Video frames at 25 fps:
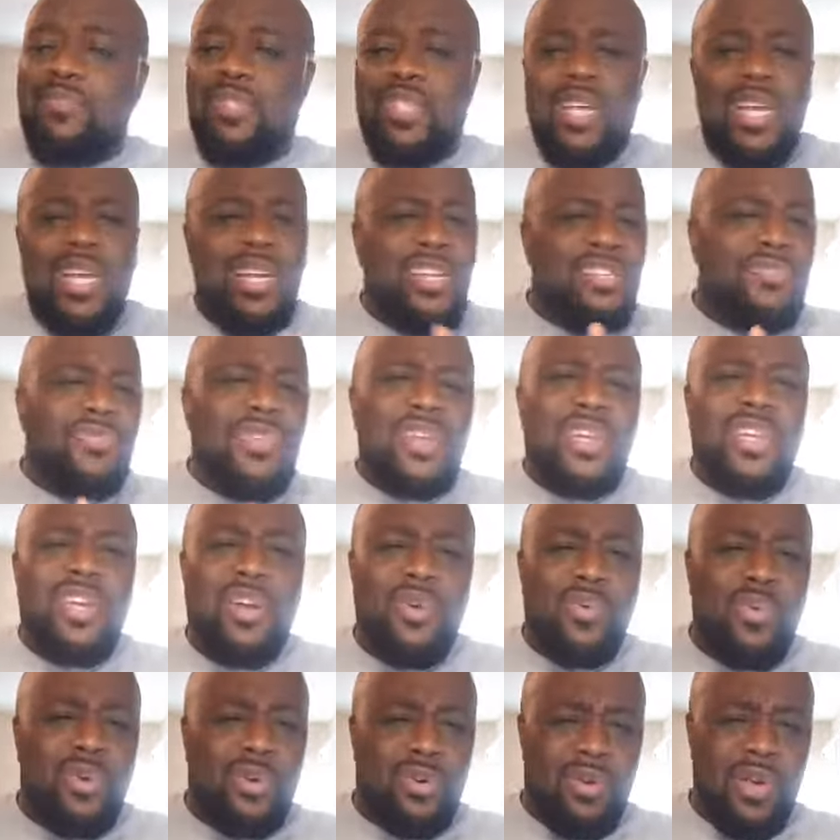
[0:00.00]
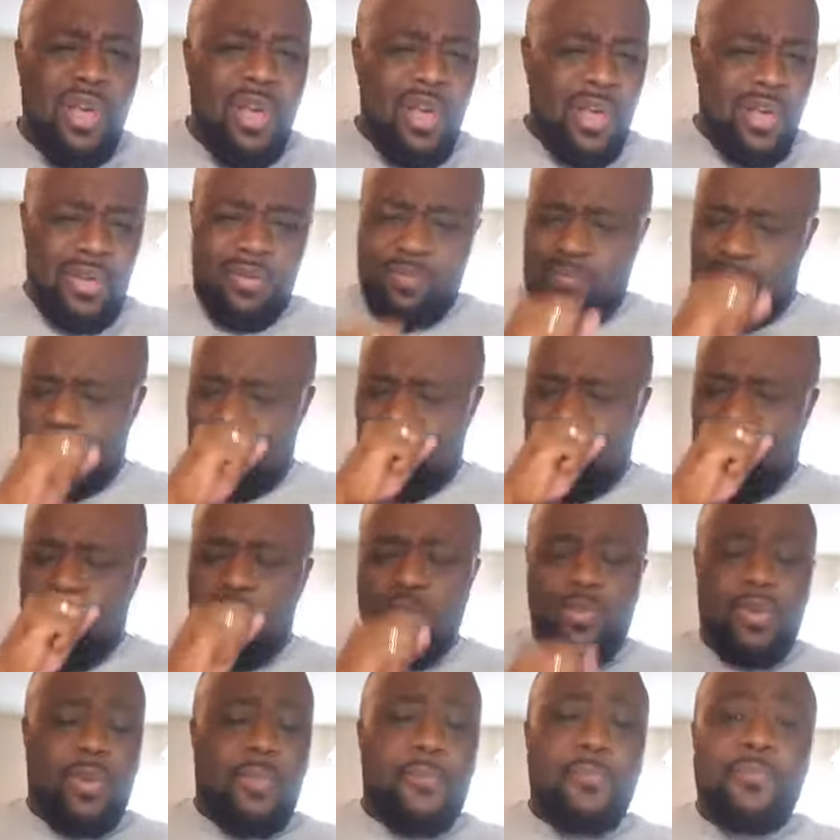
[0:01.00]
Share this video with them.
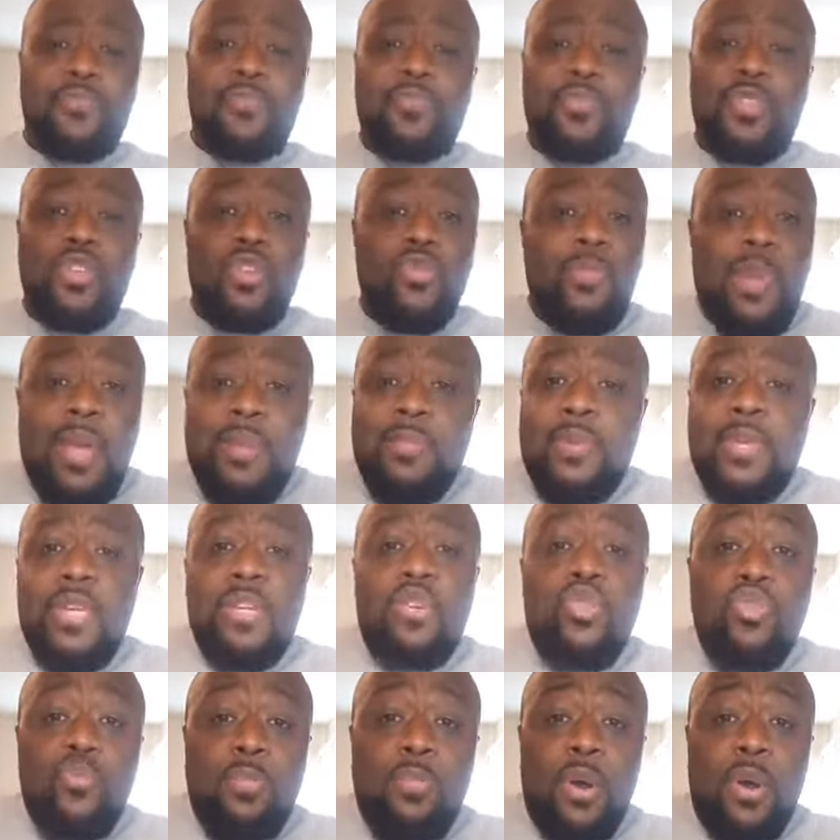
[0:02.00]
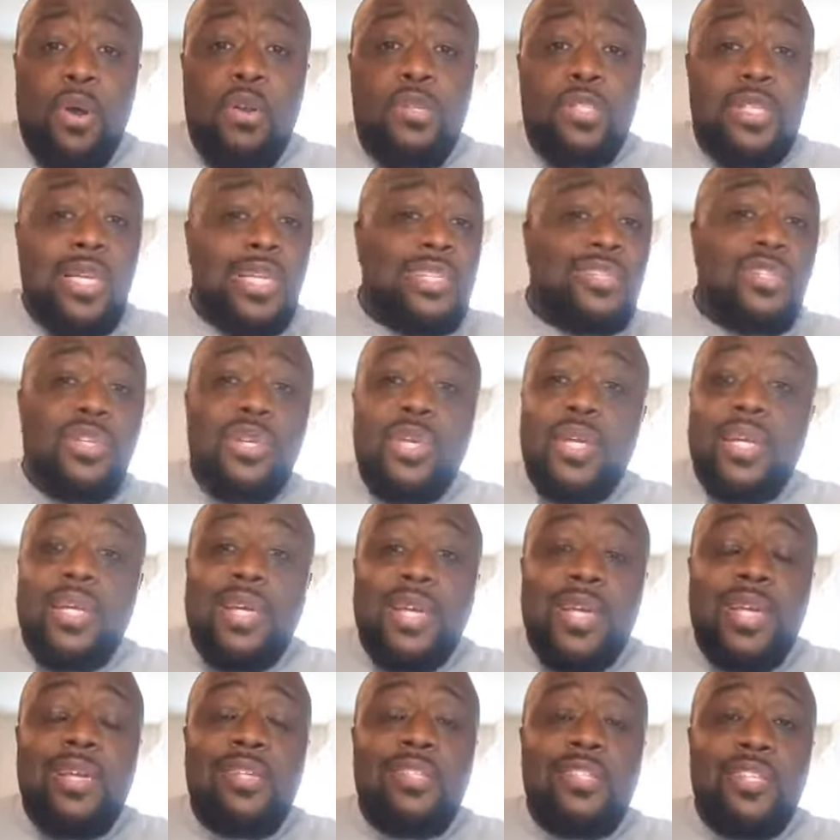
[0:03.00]
Excuse me. You may be a new person that's looking to
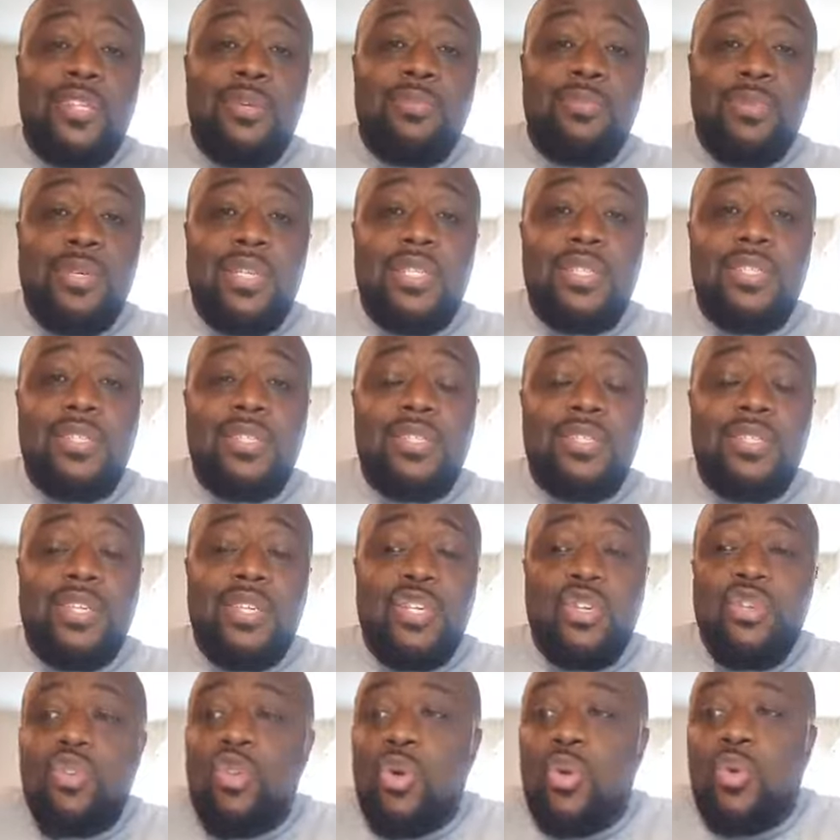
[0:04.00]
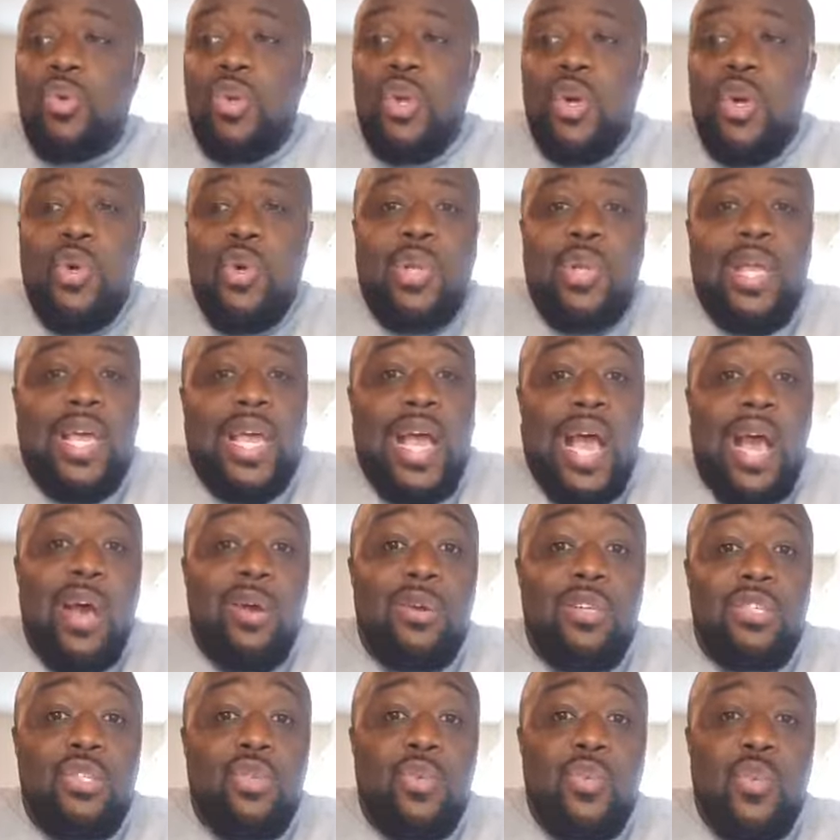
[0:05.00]
get into the business and you don't know like how
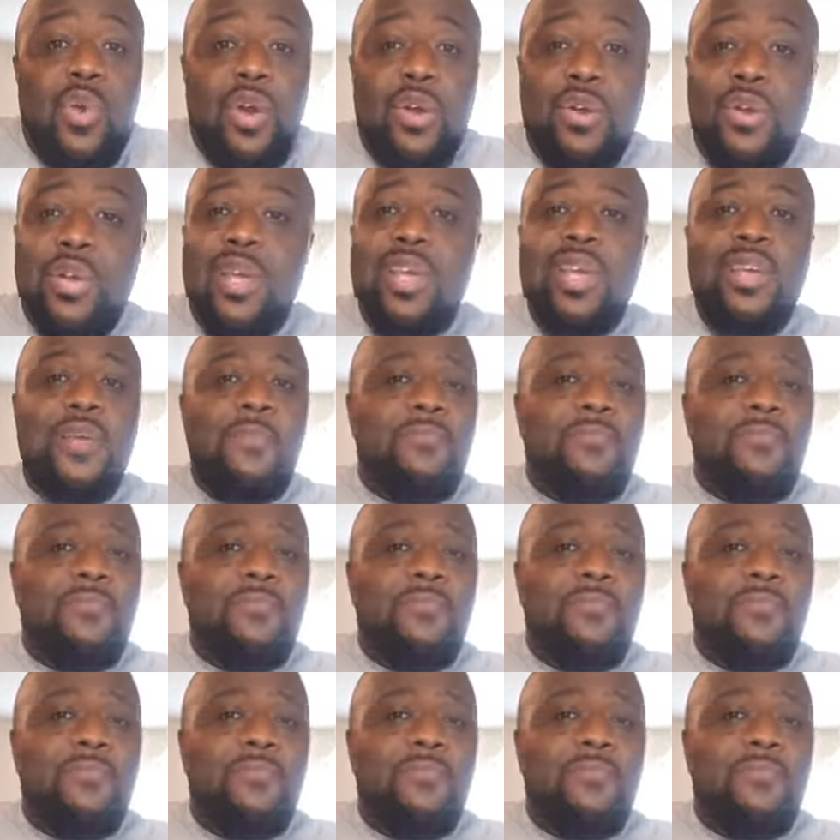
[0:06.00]
this will work.